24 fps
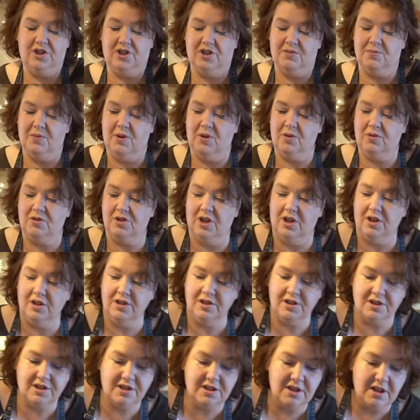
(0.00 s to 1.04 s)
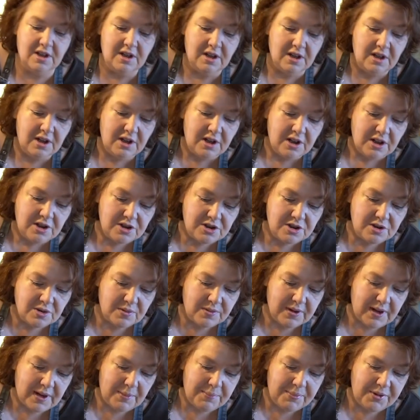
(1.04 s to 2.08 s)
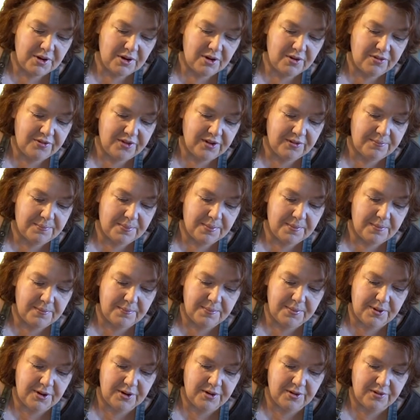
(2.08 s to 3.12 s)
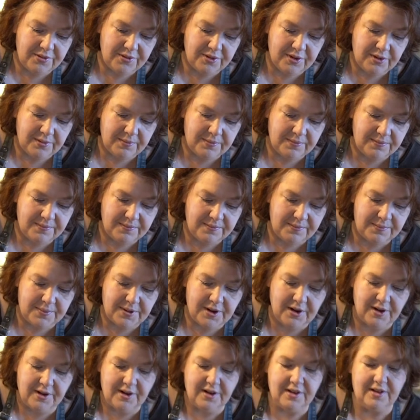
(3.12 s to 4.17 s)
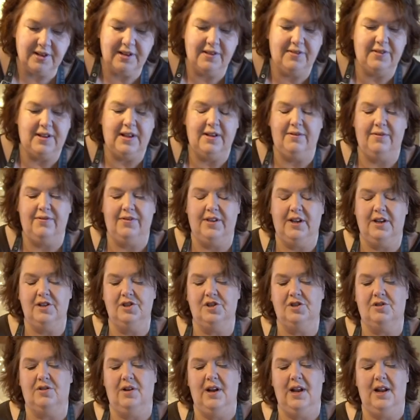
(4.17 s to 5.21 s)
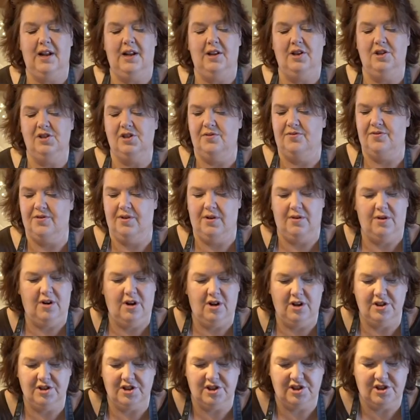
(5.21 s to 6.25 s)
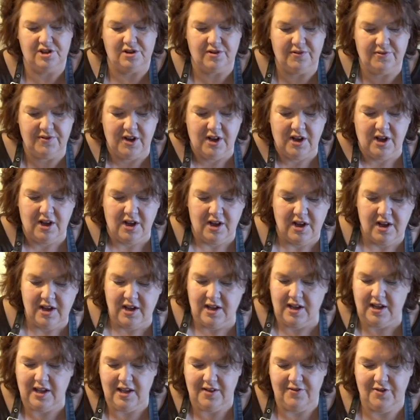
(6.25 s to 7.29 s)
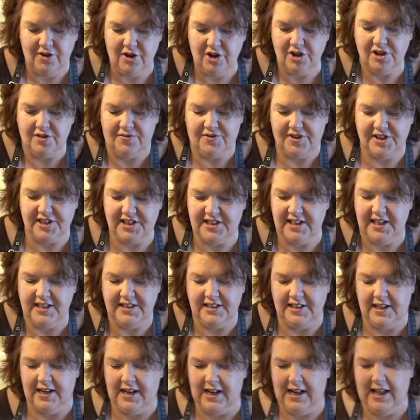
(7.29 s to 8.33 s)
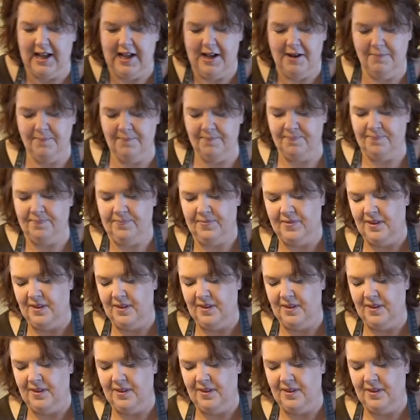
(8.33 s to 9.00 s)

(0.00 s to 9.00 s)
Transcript: Smoked Dulce. So a beautiful product. I think it's great. I use it for lots of stuff. I even use it for seasoning lamb.